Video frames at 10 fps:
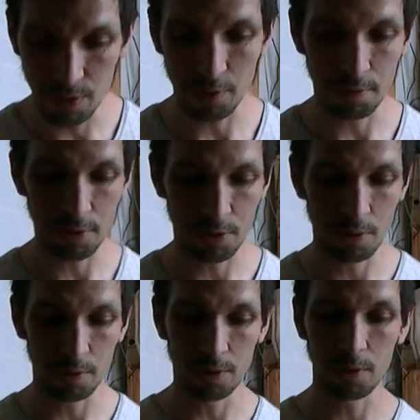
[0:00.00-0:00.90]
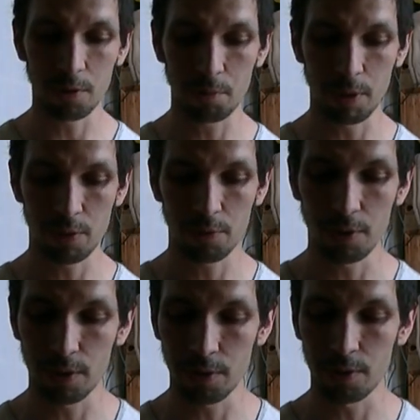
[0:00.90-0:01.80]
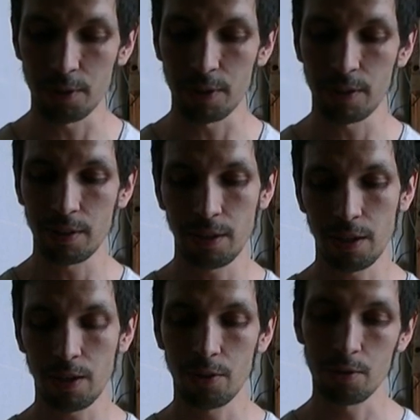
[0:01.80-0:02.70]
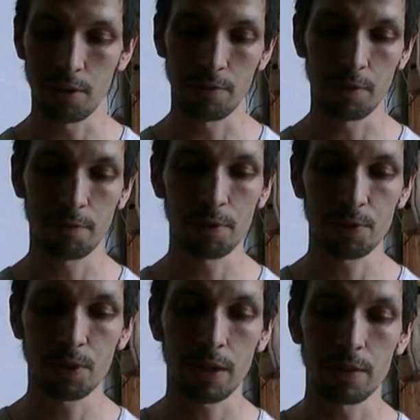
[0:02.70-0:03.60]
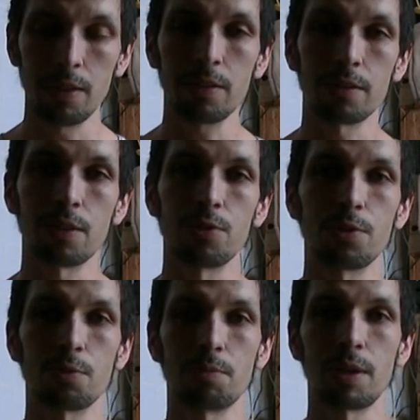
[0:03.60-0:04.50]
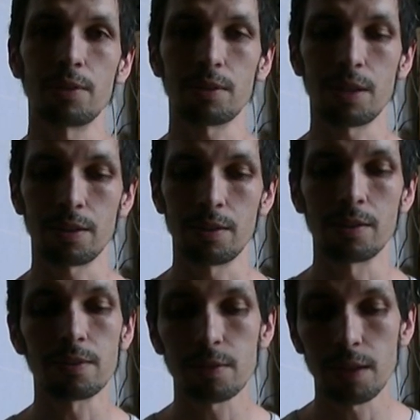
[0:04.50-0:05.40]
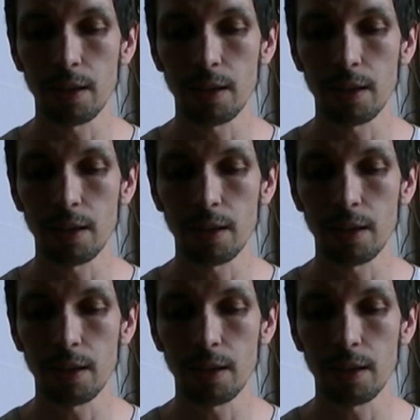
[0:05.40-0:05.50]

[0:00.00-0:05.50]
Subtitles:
the first Honkyoku piece for Hitoyogiri, or even the first technique. It gives you some basic techniques.